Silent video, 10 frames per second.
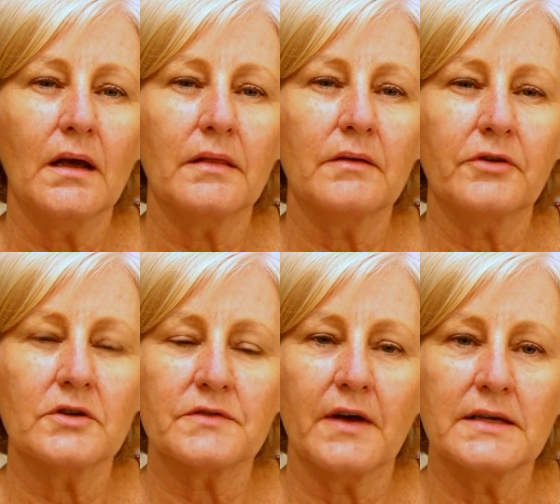The
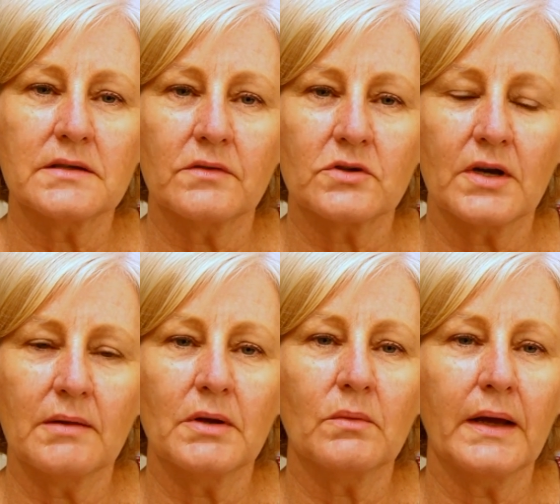first phase of the
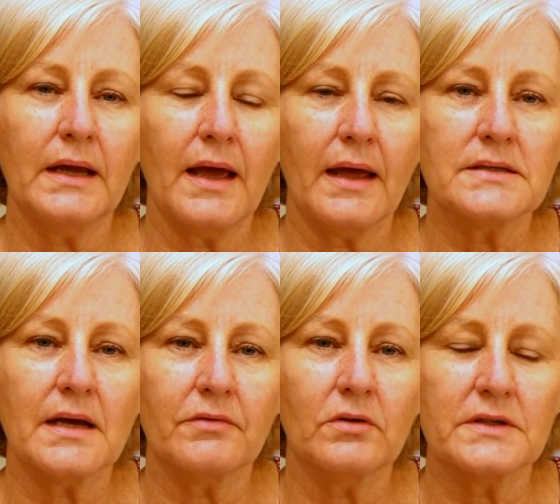treatment, where he had to
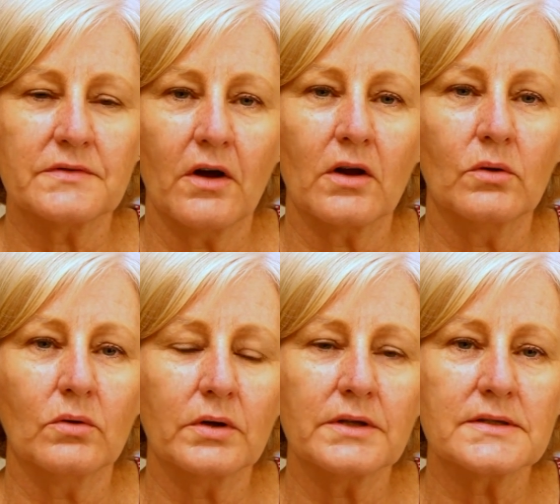have all his vital
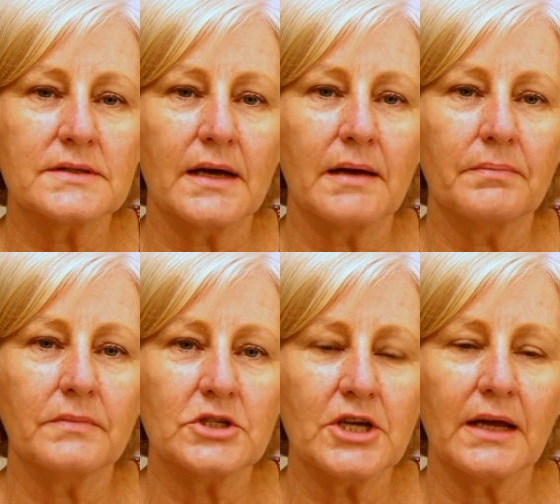organs um,
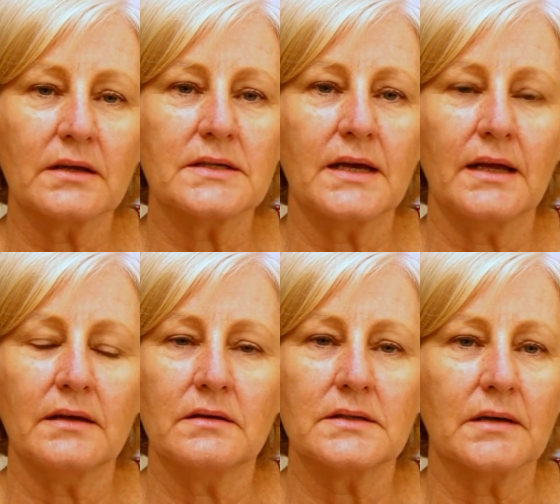checked,
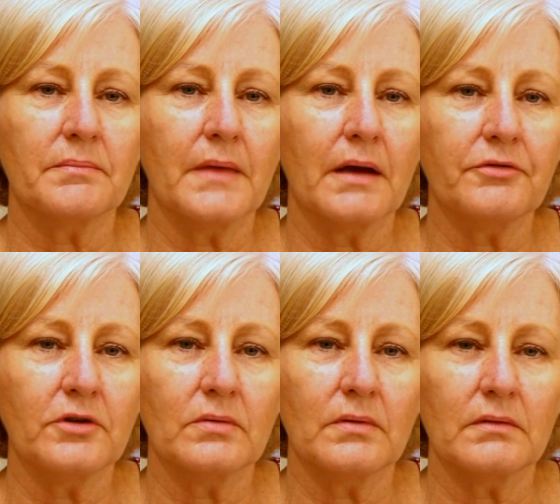and um, a
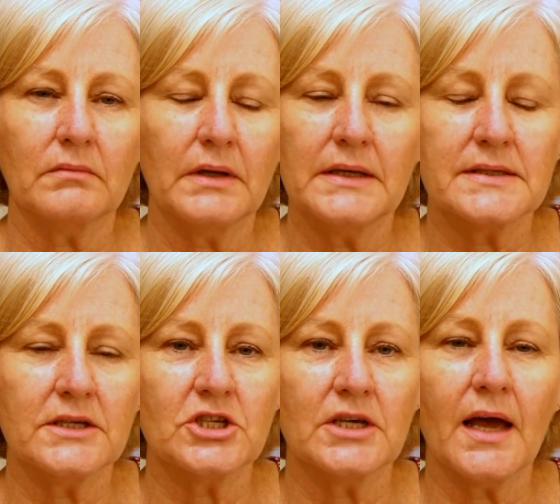few E C
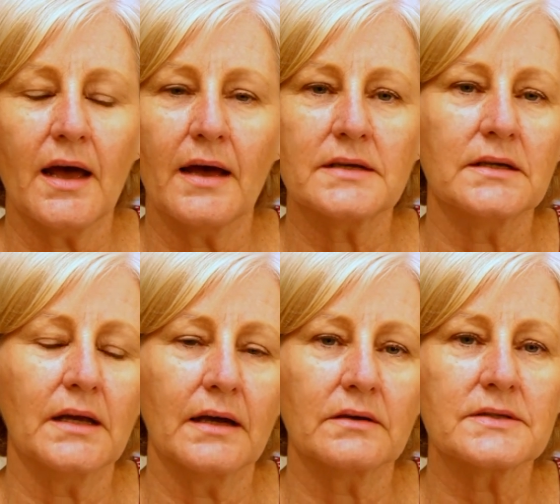G, heart and
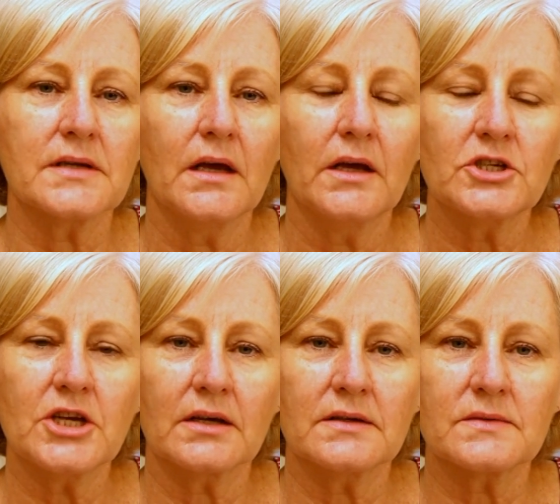lungs
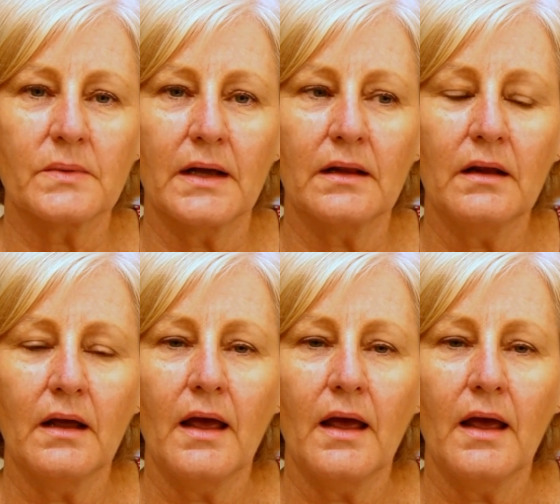checked as well.